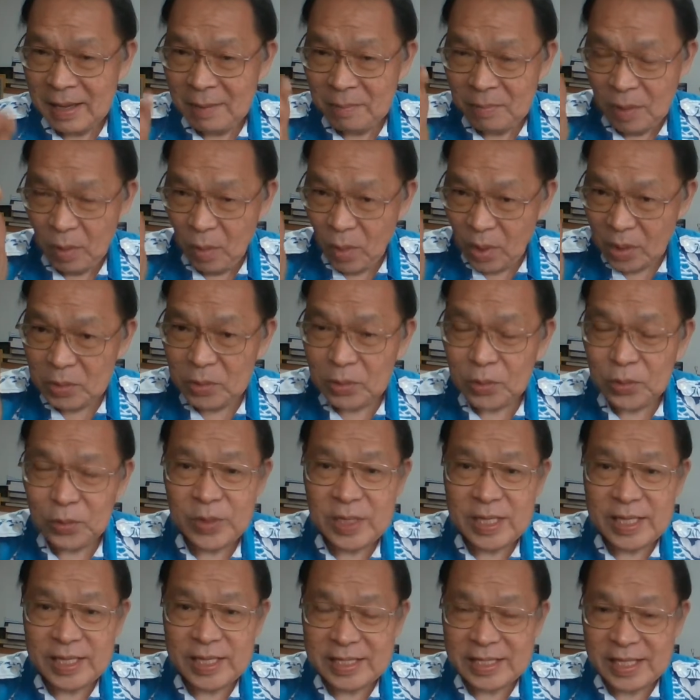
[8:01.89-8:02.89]
But 1 to
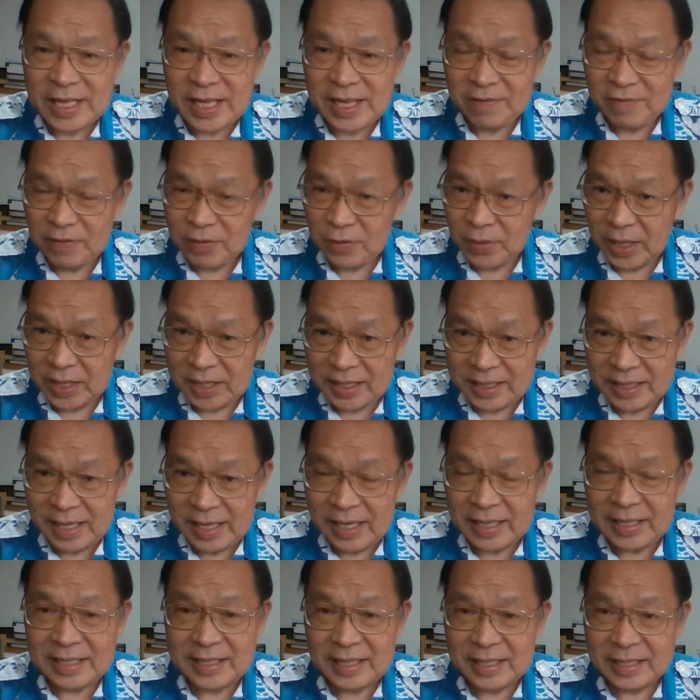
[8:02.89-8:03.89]
3 years, if you can
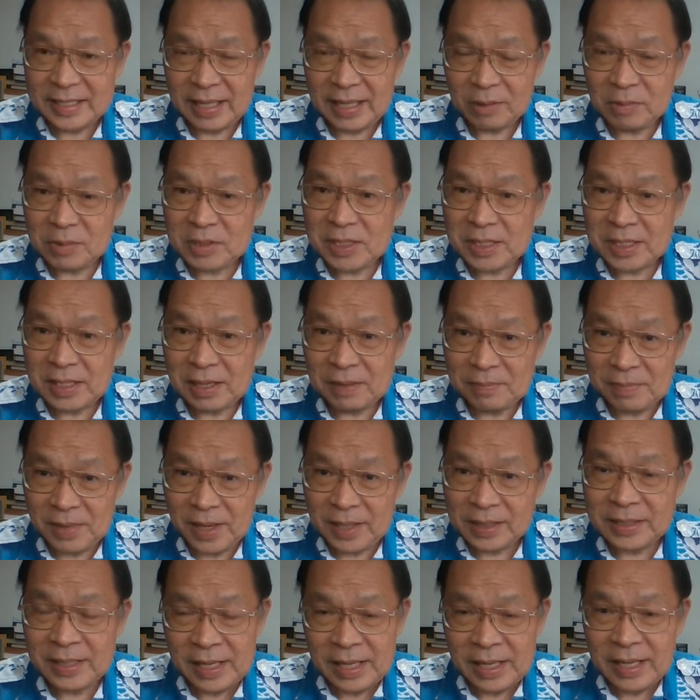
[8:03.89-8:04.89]
earn 10,000 a
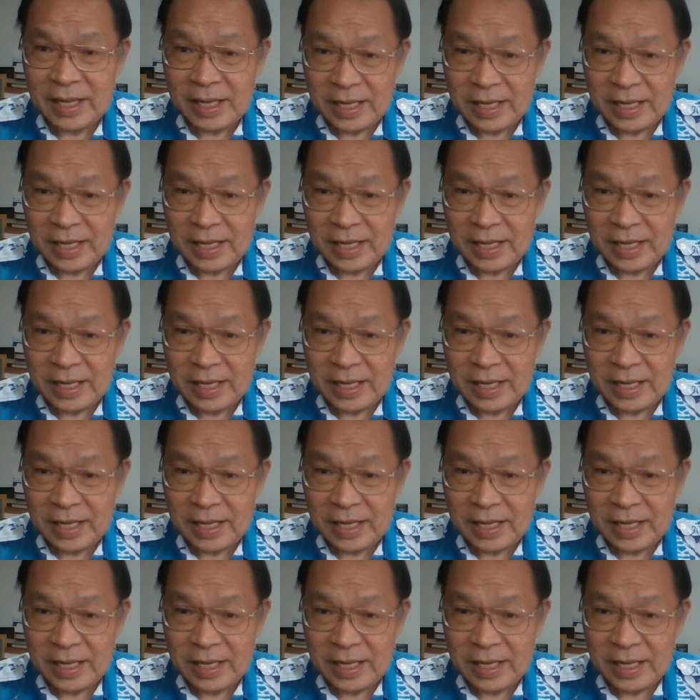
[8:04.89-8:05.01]
month,